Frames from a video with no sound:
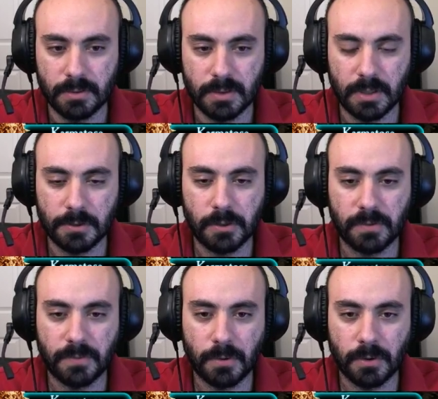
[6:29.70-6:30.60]
Another turn
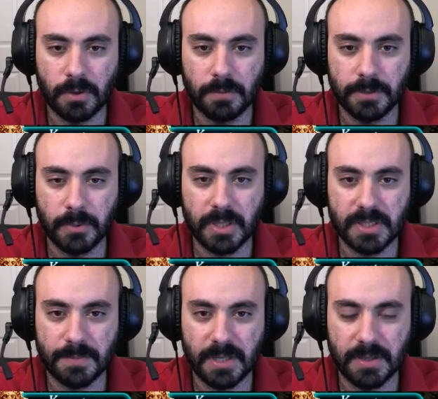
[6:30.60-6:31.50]
4. Hopefully we get
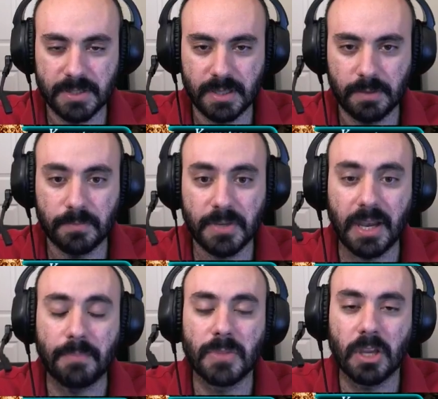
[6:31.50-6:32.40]
something else in there. But
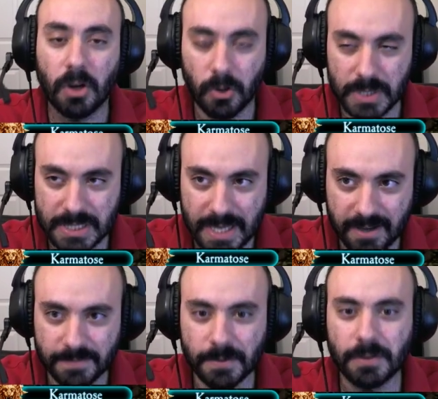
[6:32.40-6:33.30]
yeah, always
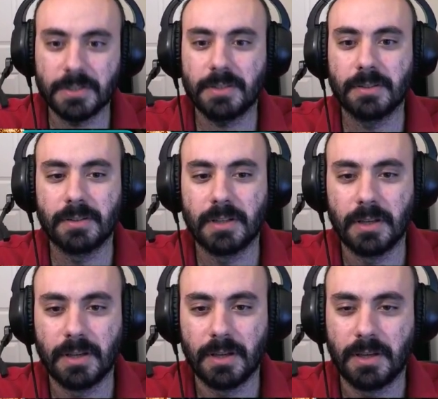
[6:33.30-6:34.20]
attack first,
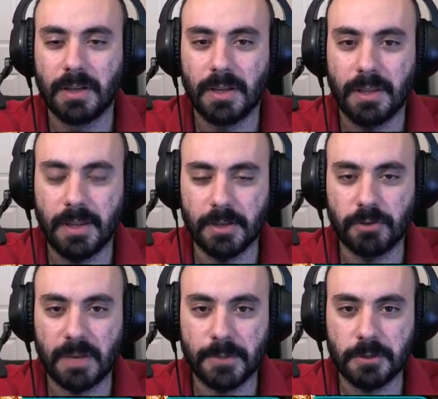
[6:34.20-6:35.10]
then
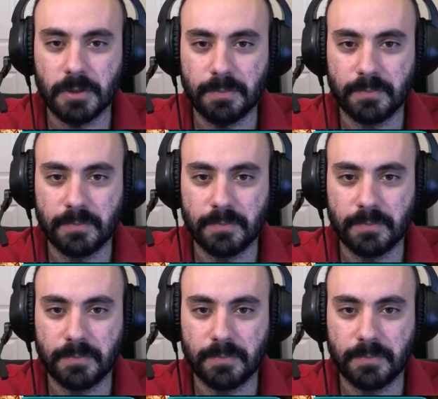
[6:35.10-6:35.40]
drop your troop.